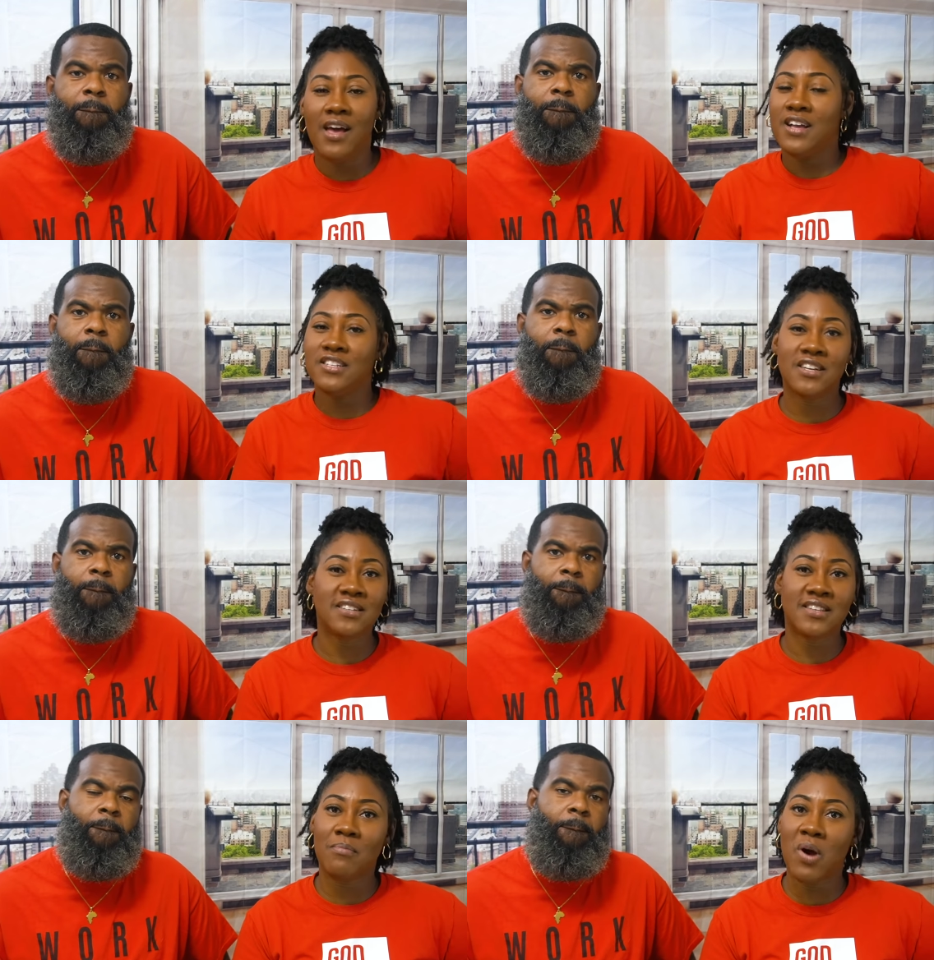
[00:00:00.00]
Speaker 1: And she
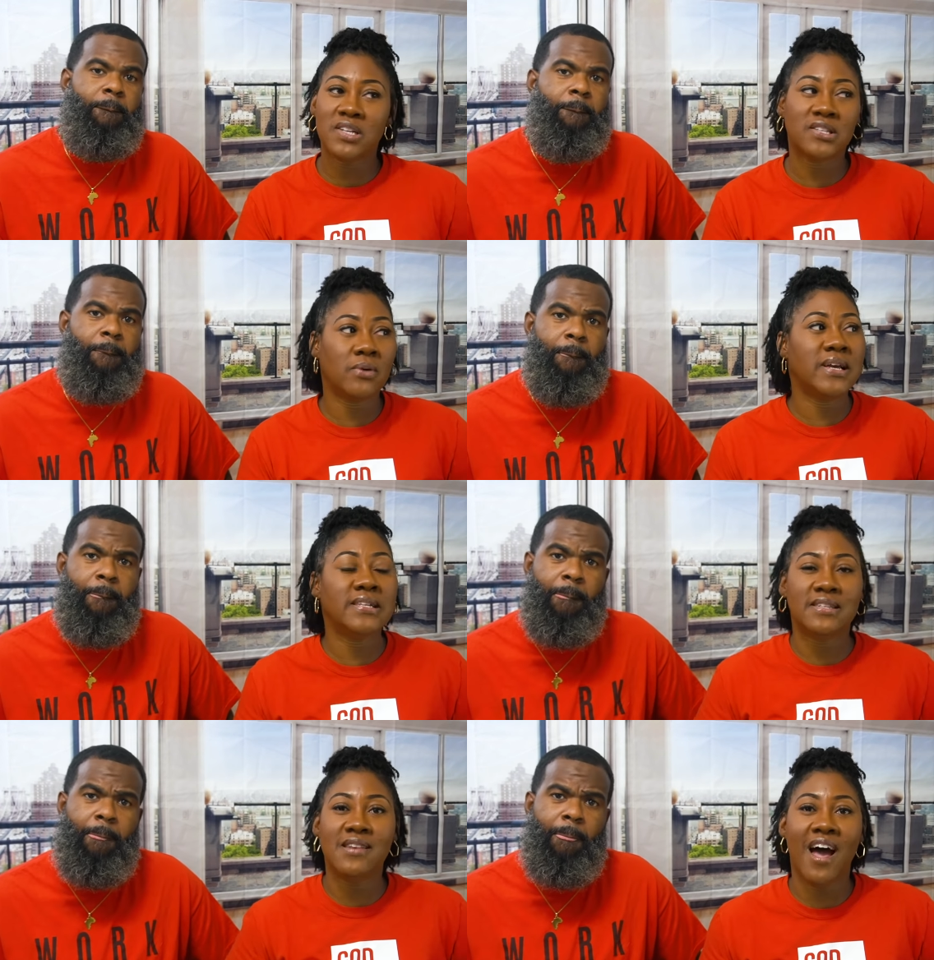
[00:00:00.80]
said, "Why so? It's
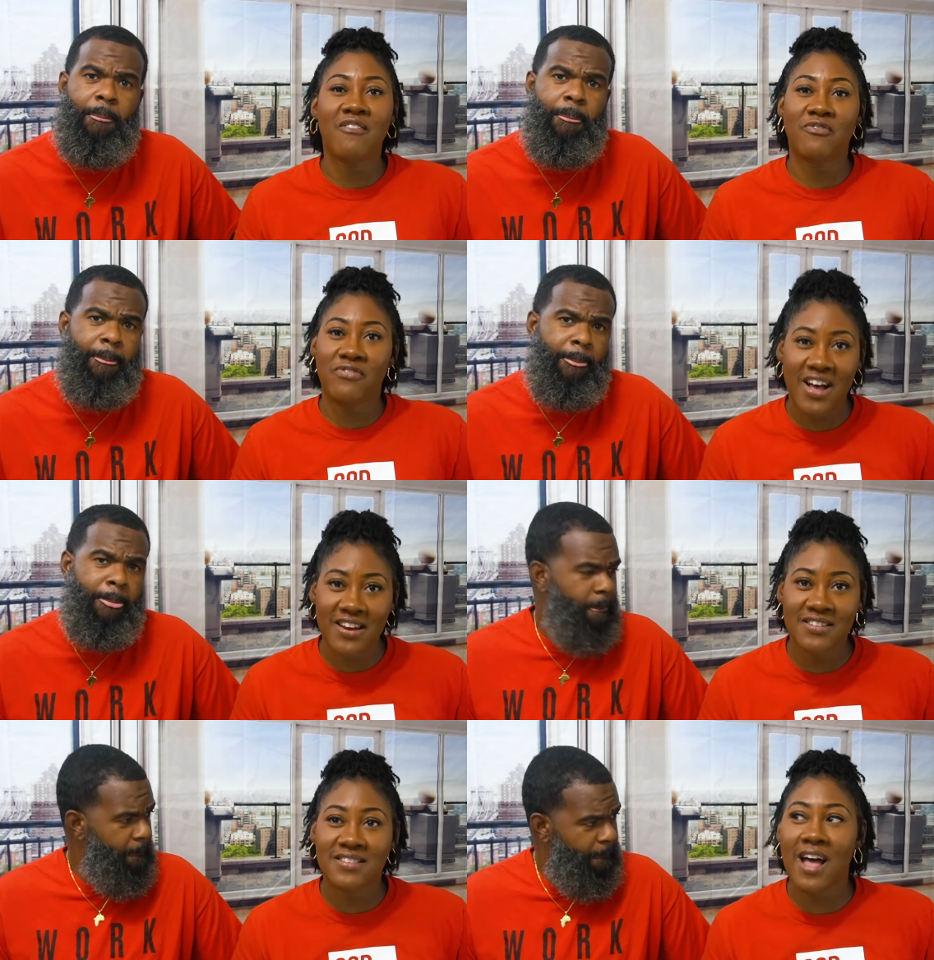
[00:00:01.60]
not funny.
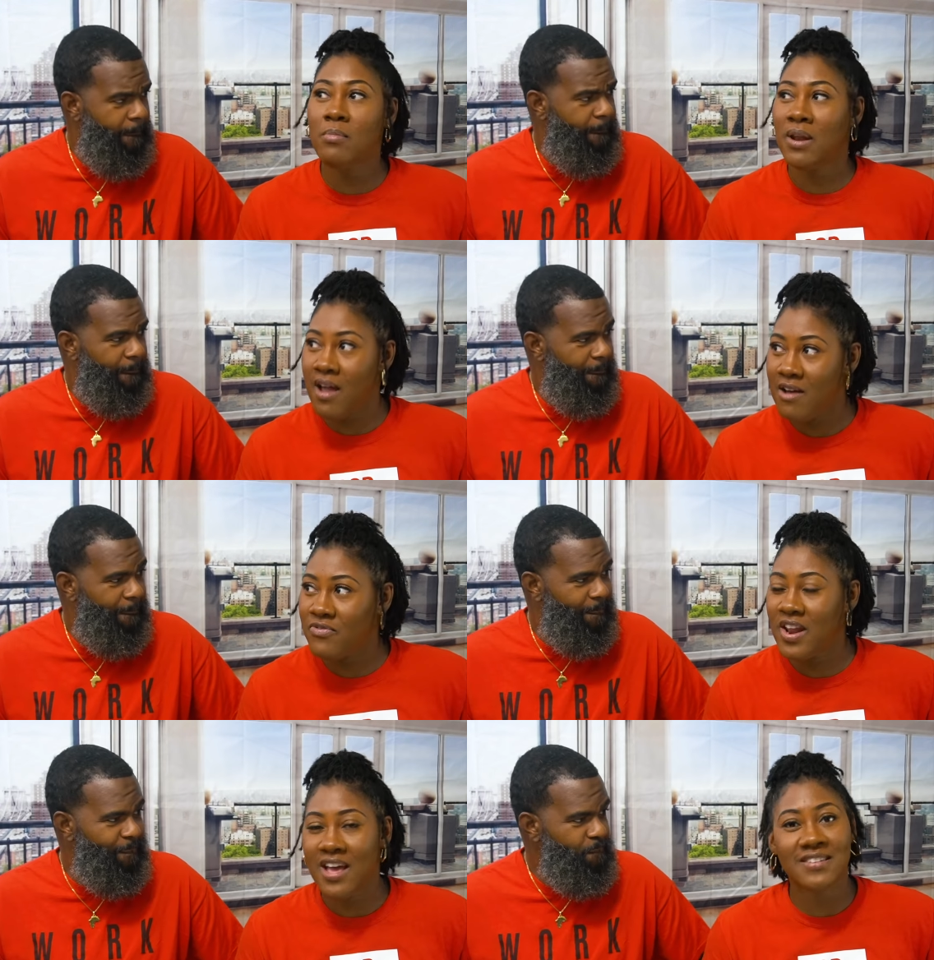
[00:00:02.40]
Stop laughing
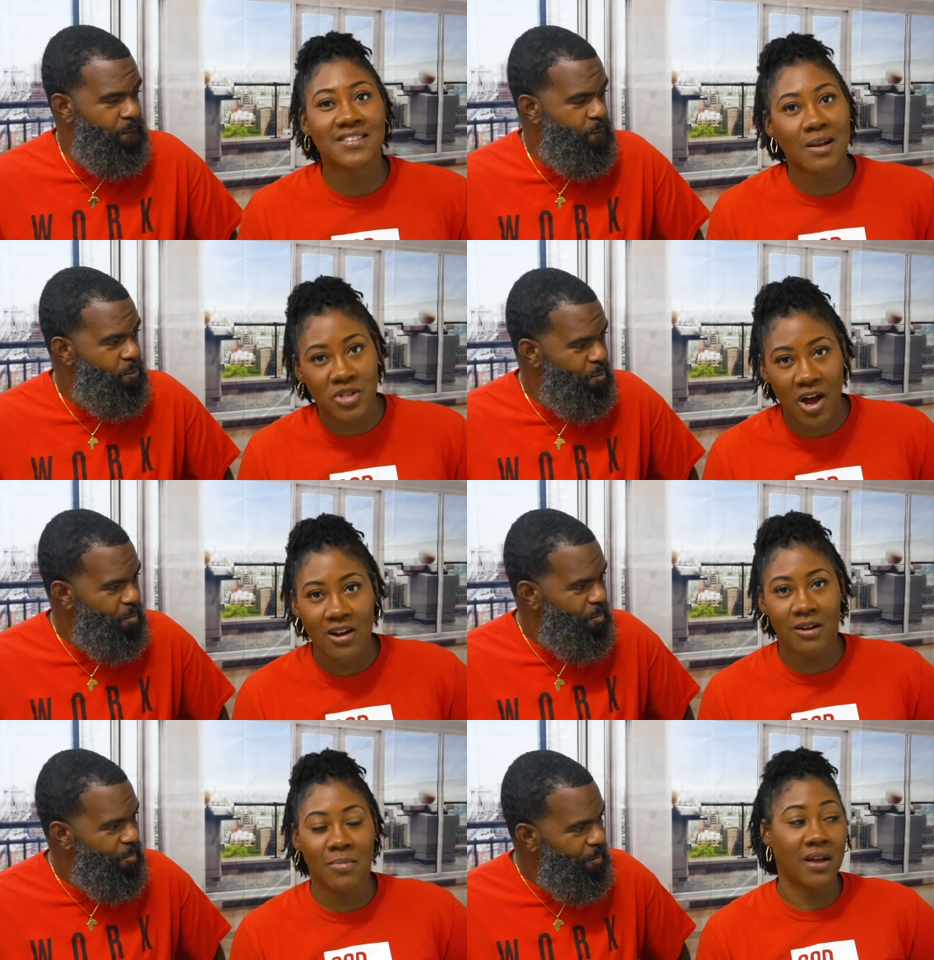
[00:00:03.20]
at it. Stop talking
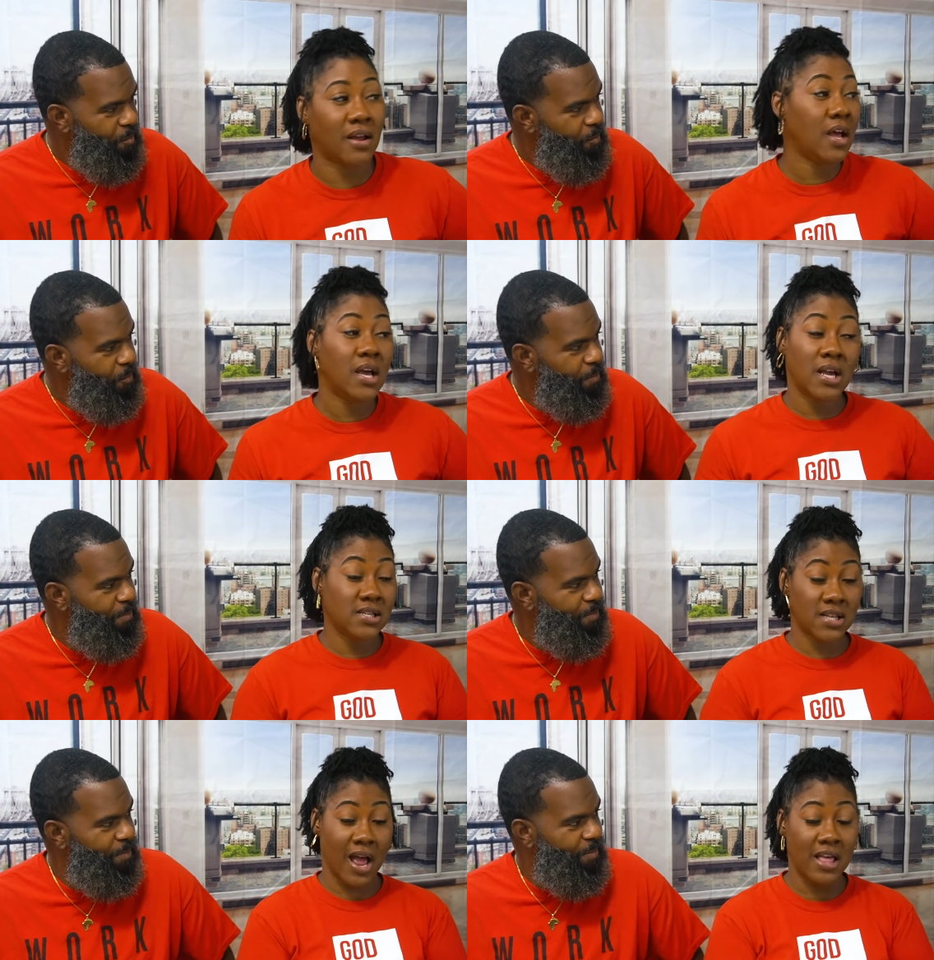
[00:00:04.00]
about it." He
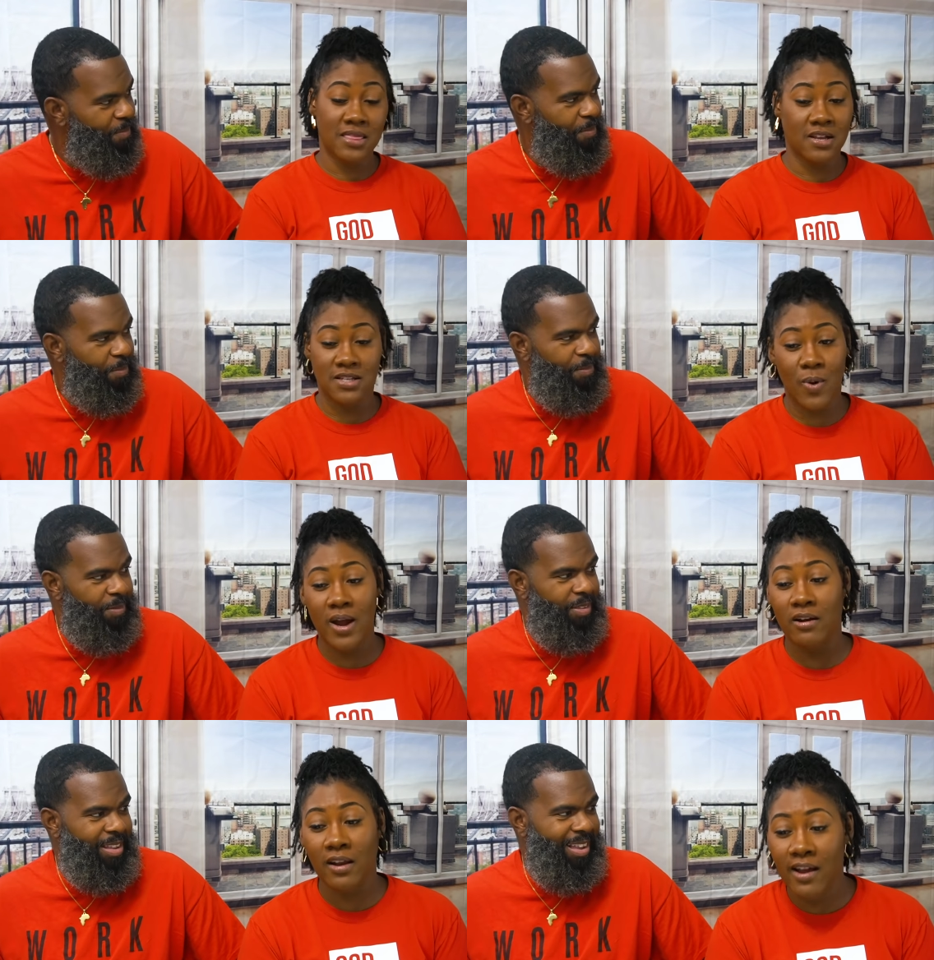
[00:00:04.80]
said, "I think it's quite
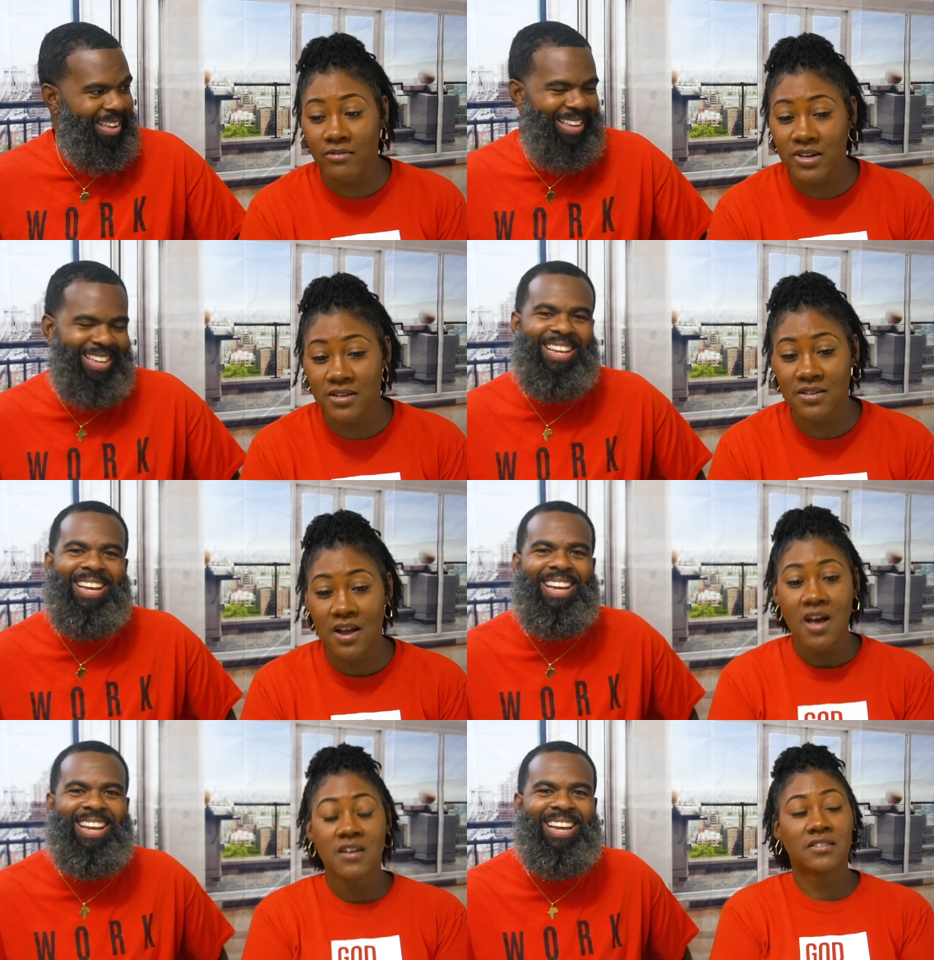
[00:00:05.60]

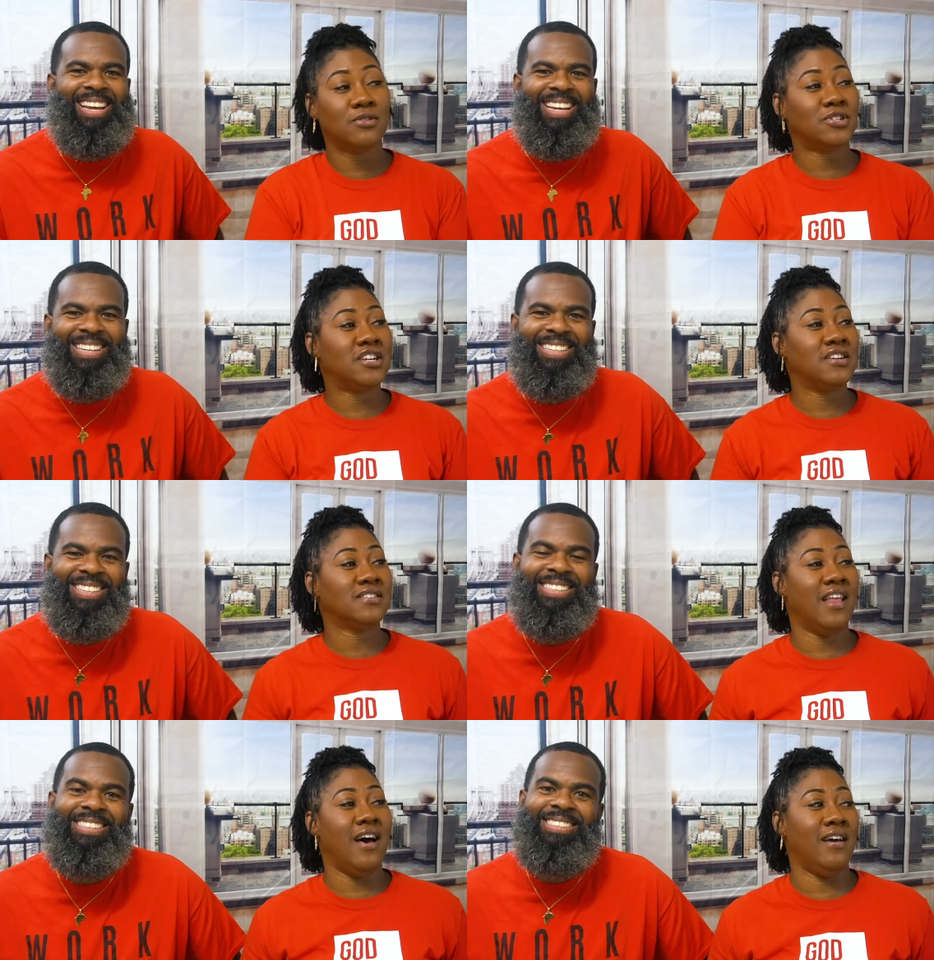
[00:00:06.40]
hilarious." So she's
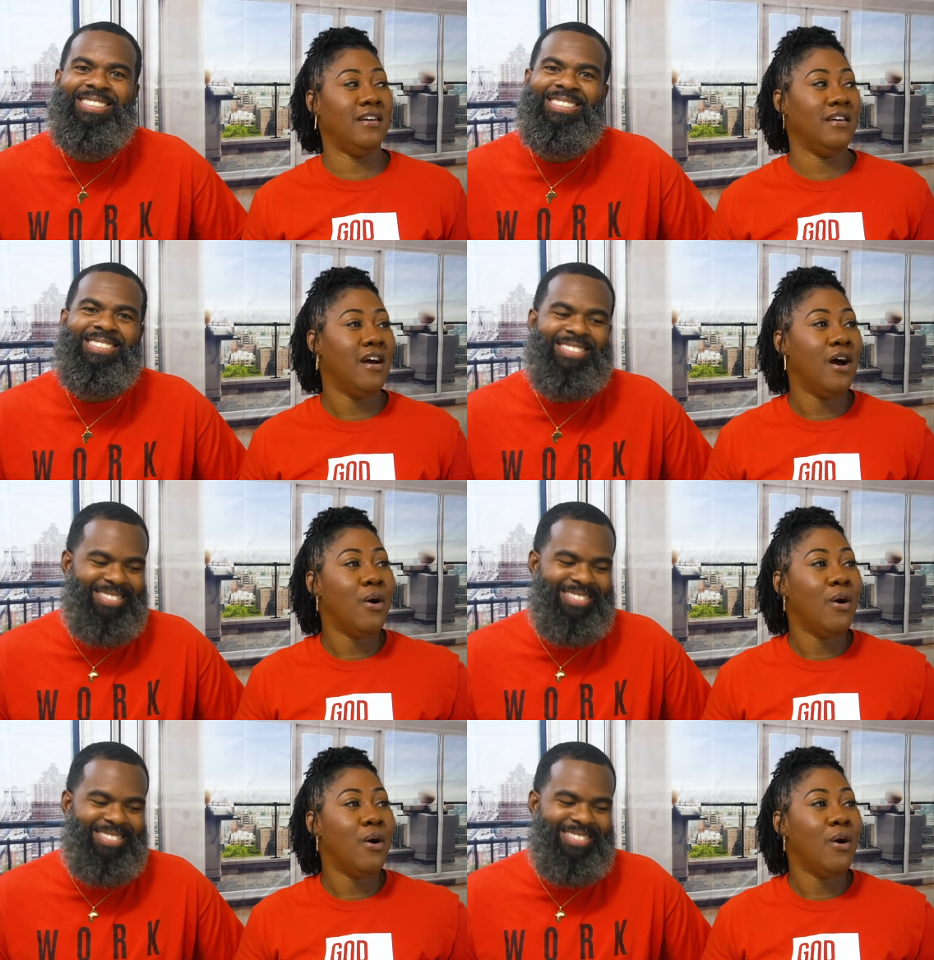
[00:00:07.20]
like,